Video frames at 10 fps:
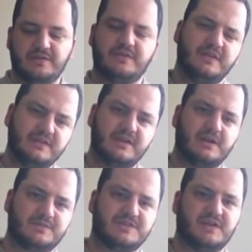the thing that
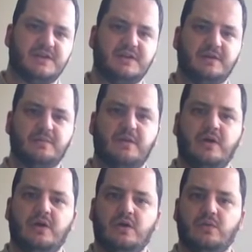upset him
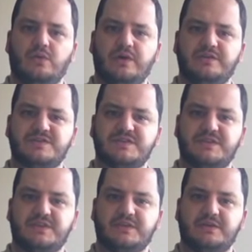was
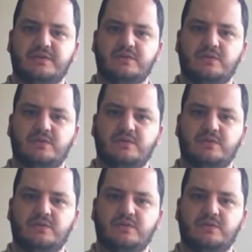the